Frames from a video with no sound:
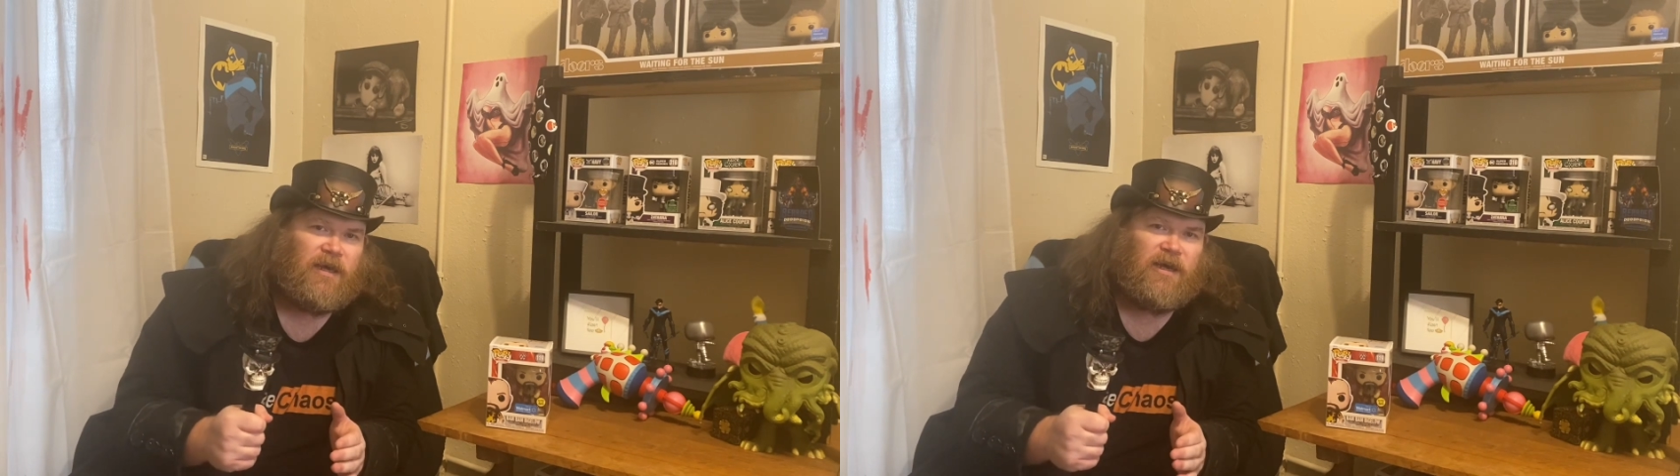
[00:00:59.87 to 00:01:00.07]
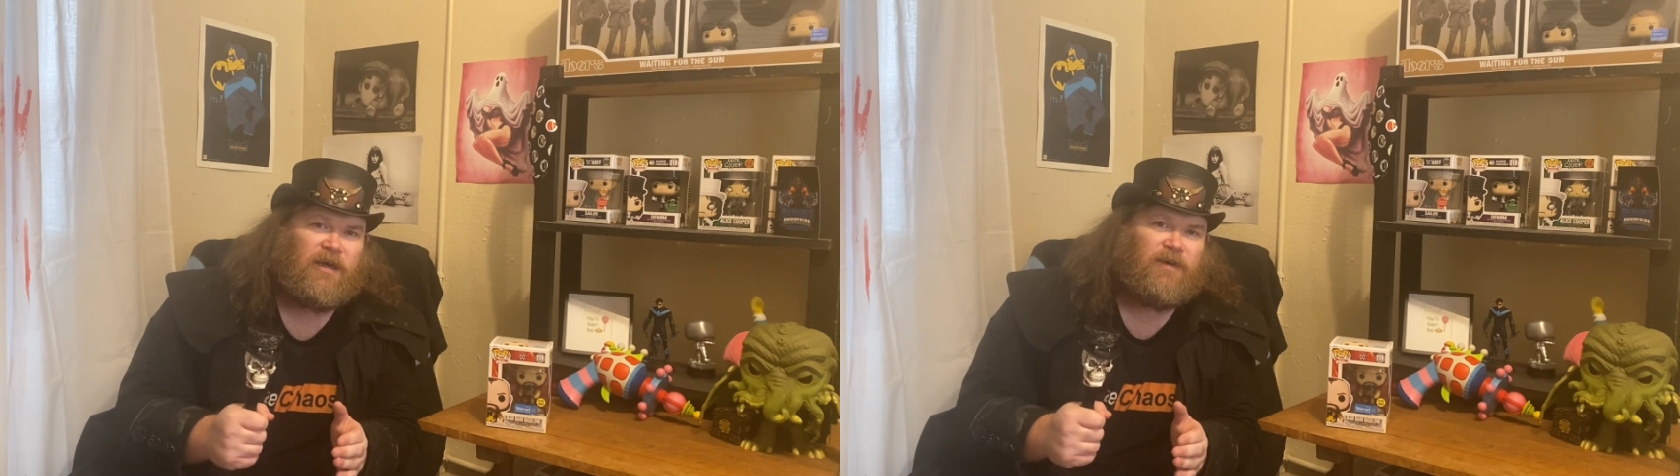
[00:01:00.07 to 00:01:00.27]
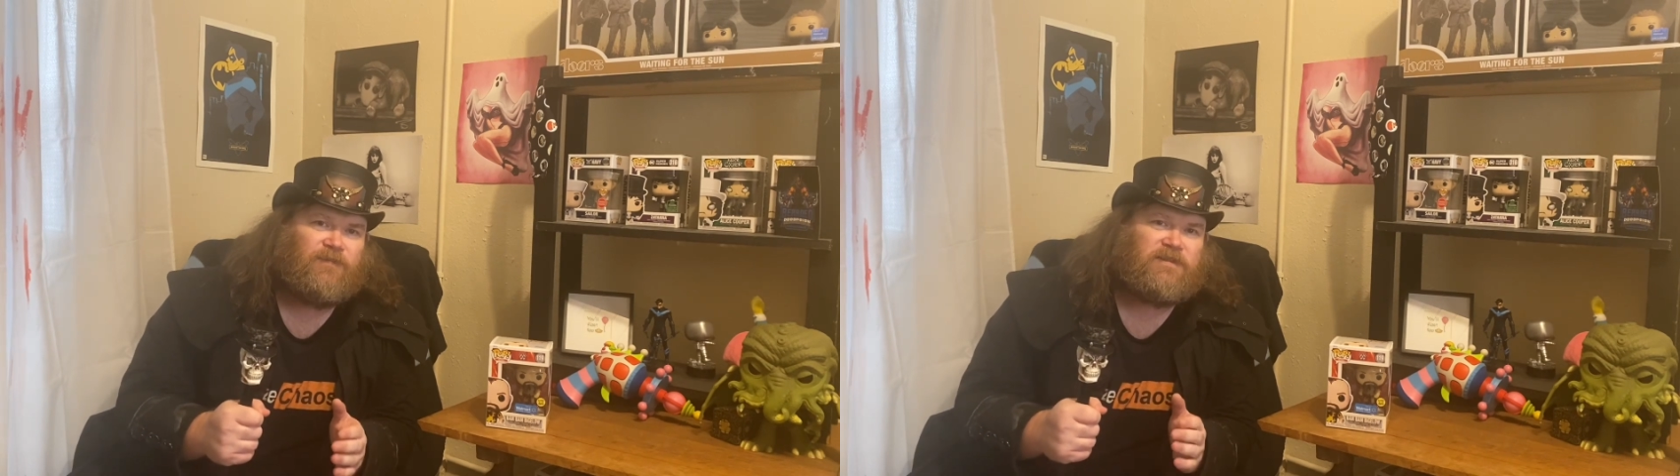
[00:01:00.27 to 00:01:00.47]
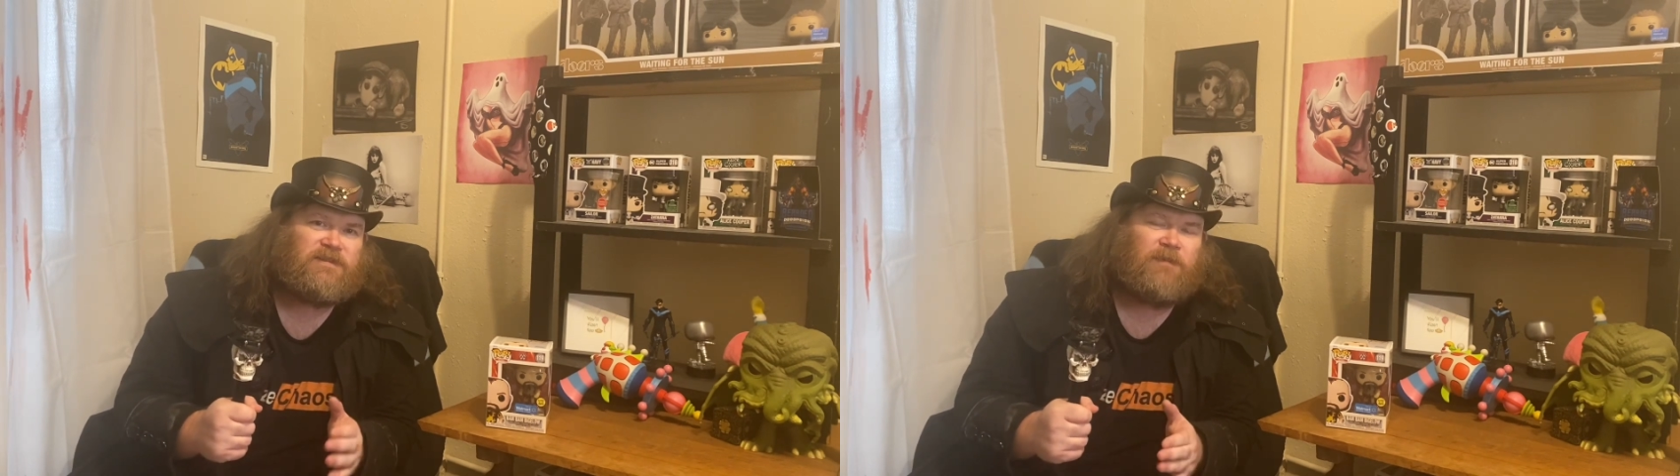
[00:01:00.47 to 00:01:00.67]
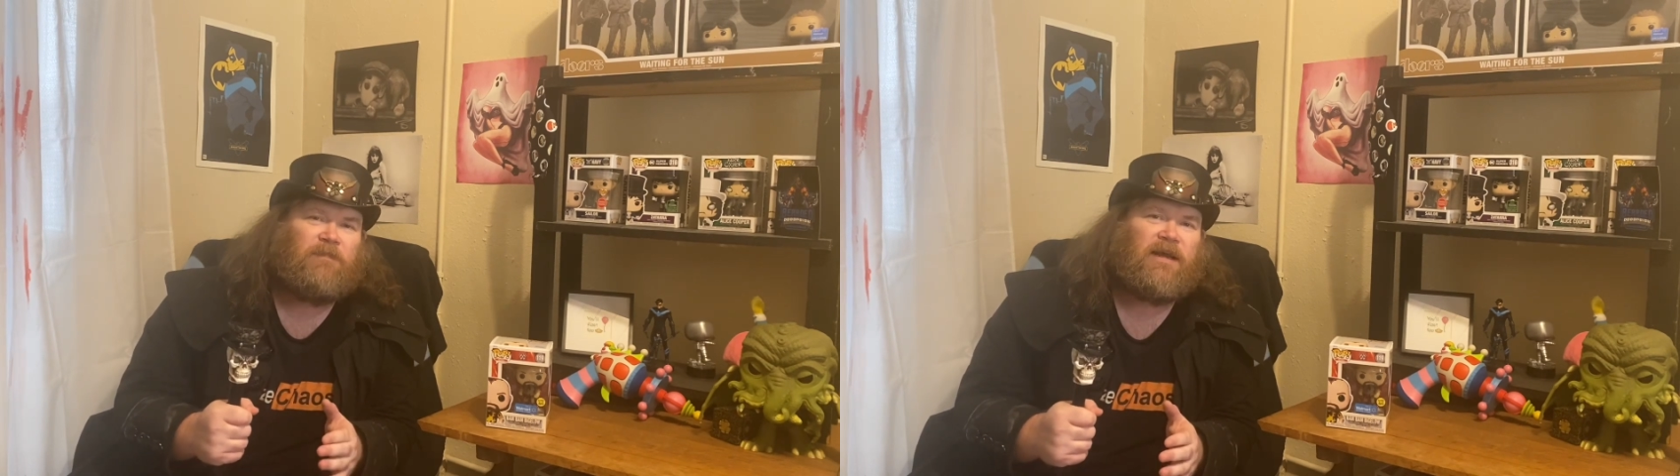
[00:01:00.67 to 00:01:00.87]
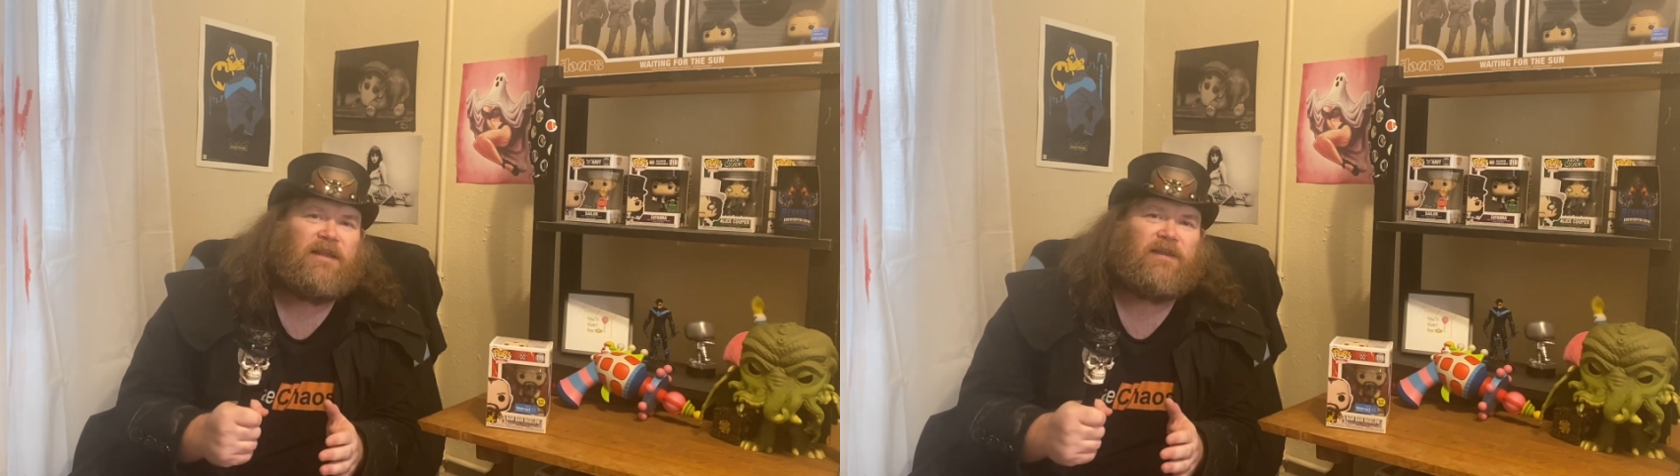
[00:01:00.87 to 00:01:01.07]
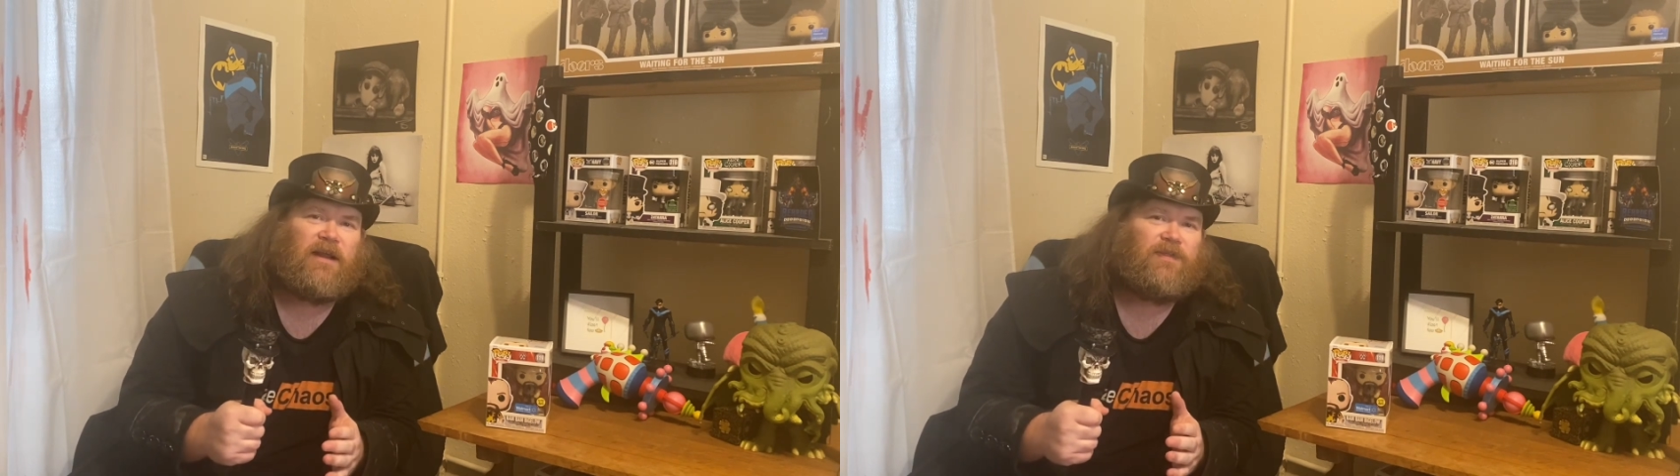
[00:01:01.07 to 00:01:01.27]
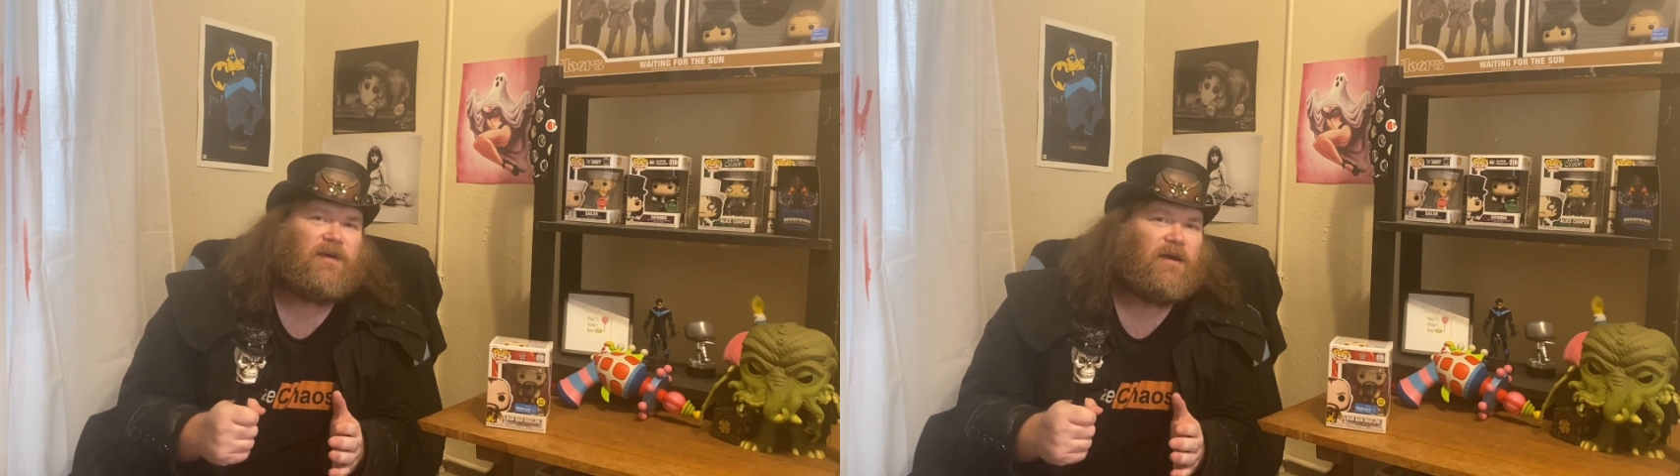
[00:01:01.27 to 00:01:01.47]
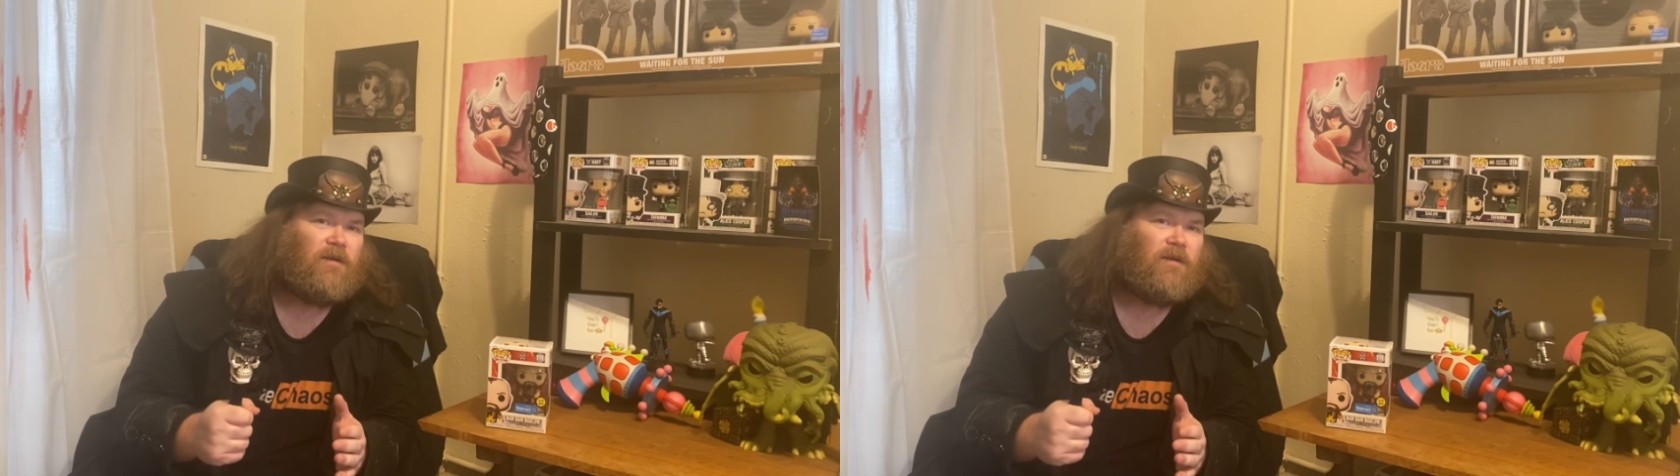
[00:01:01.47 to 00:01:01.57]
of somebody that I thought,